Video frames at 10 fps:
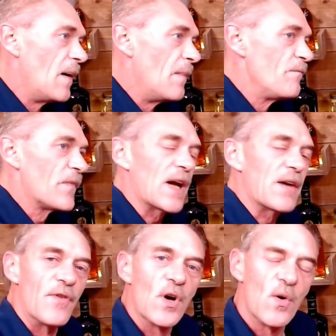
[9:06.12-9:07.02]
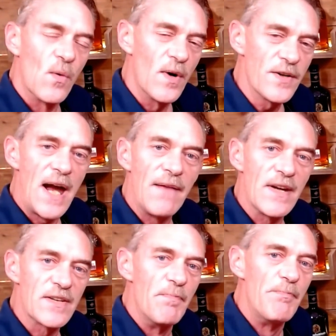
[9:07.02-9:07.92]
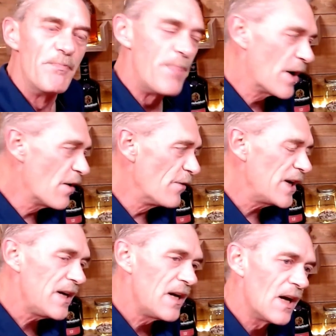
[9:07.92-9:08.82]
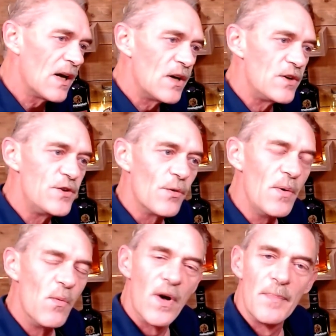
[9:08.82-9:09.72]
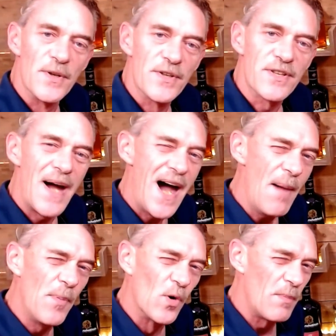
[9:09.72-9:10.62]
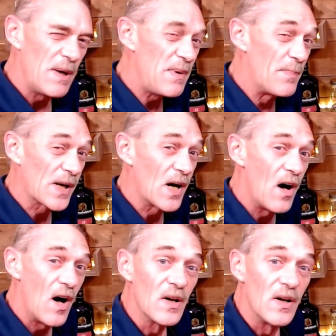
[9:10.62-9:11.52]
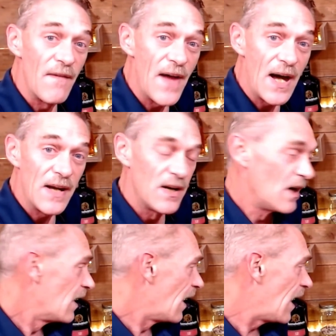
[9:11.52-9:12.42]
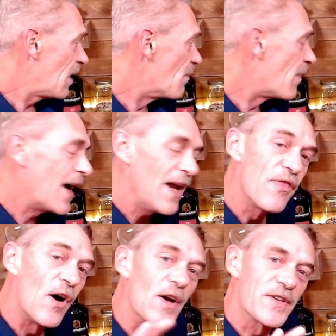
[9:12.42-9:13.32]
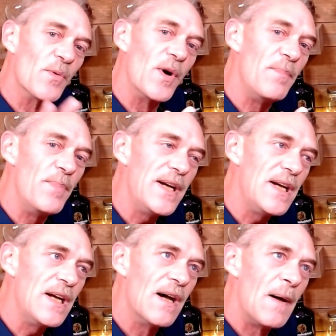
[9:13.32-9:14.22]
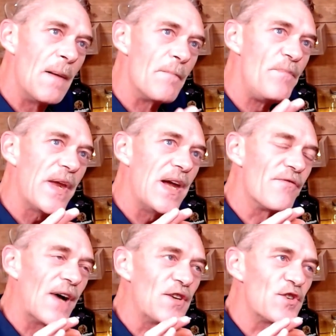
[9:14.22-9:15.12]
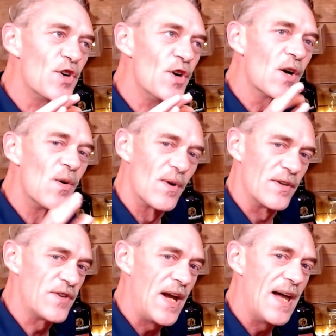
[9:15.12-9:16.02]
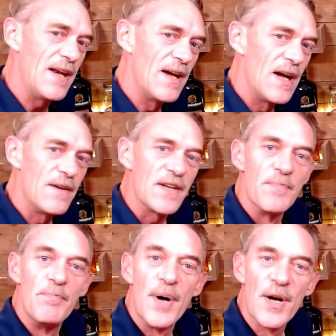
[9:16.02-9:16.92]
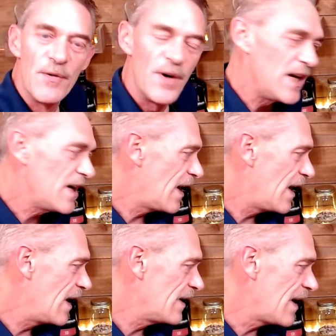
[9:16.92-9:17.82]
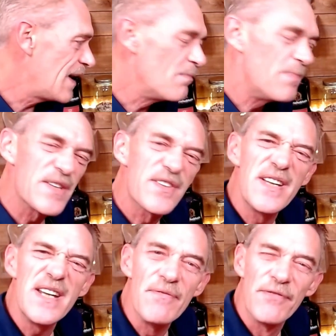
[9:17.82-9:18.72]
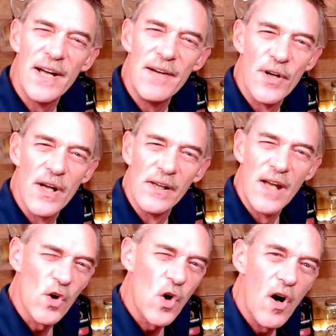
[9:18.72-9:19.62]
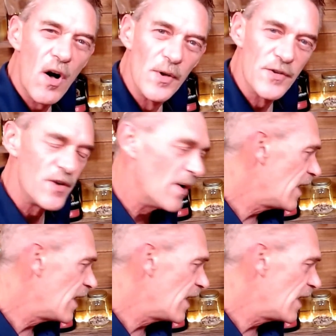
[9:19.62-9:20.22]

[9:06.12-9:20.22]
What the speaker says: like for a Khorasan that's buttery, do we want to put some apple or maybe pecan on that? My thoughts would be, if I took Khorasan that's buttery and biscuity flavored and a little caramel to it,